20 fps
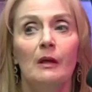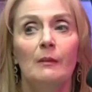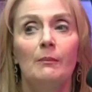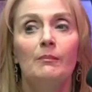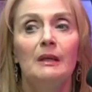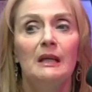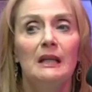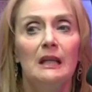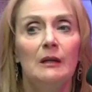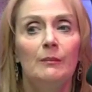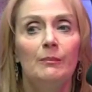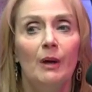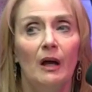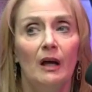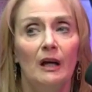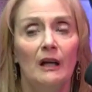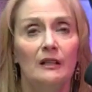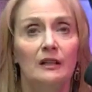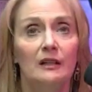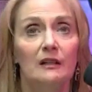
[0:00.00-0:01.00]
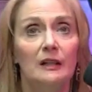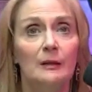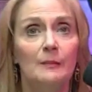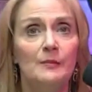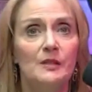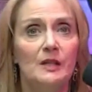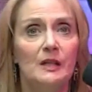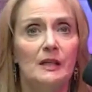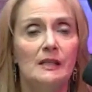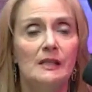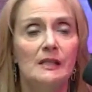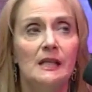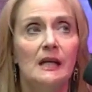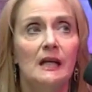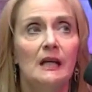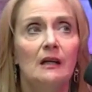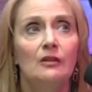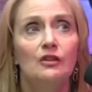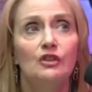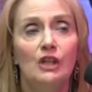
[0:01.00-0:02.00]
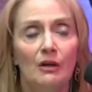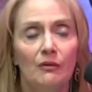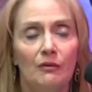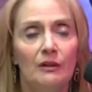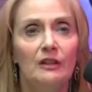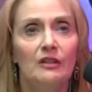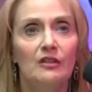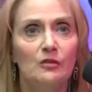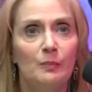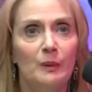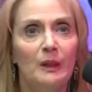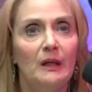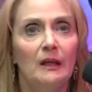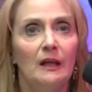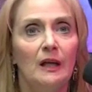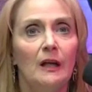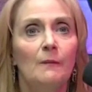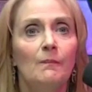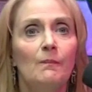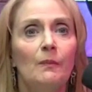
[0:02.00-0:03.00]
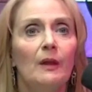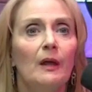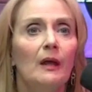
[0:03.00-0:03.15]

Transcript: meaning behind eclipses, generally speaking.